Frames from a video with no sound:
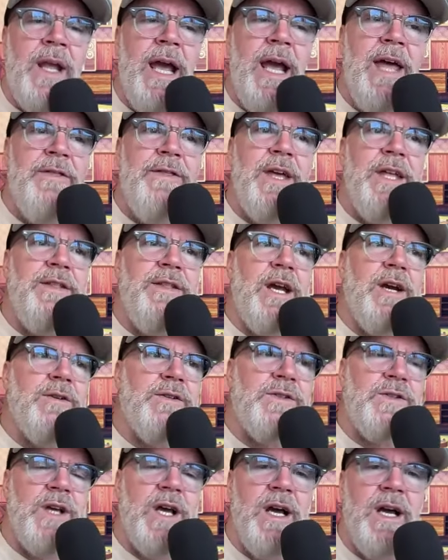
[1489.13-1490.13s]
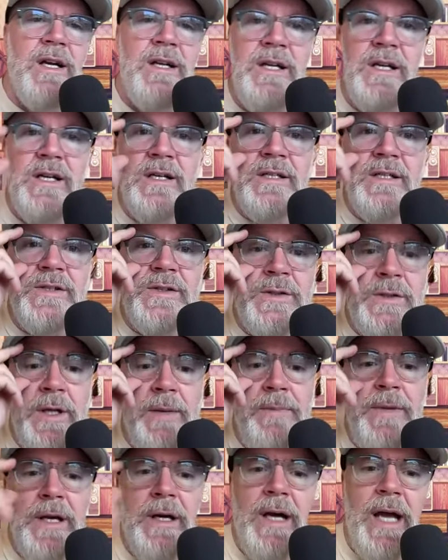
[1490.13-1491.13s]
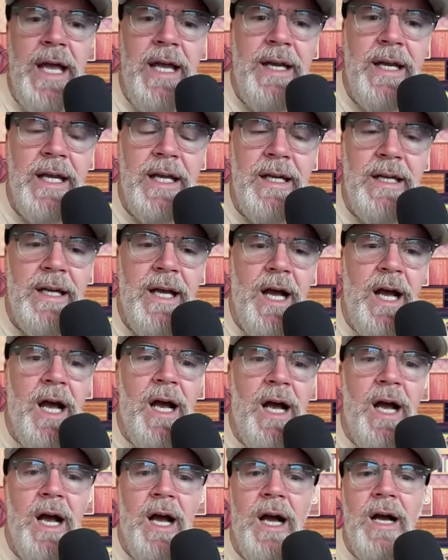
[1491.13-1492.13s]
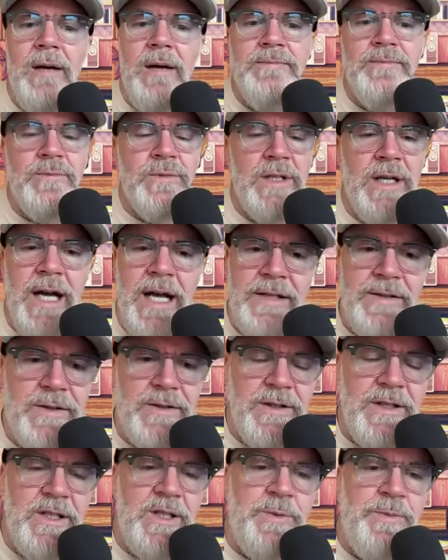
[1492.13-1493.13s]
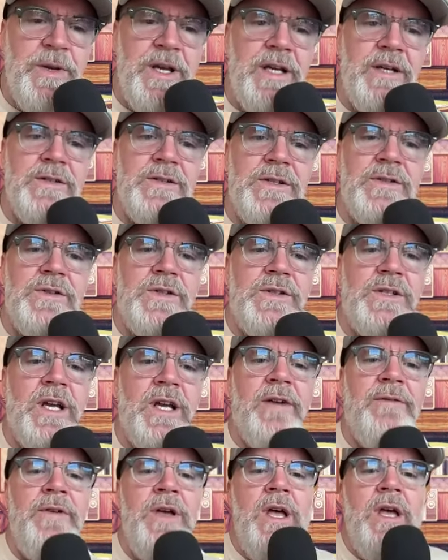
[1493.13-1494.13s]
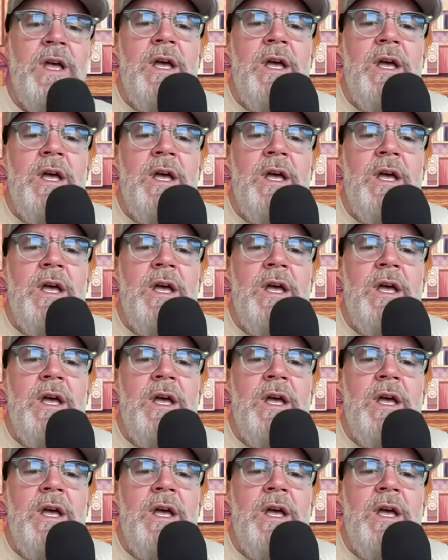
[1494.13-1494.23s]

And then there's uh simulating um Leslie speakers and stuff.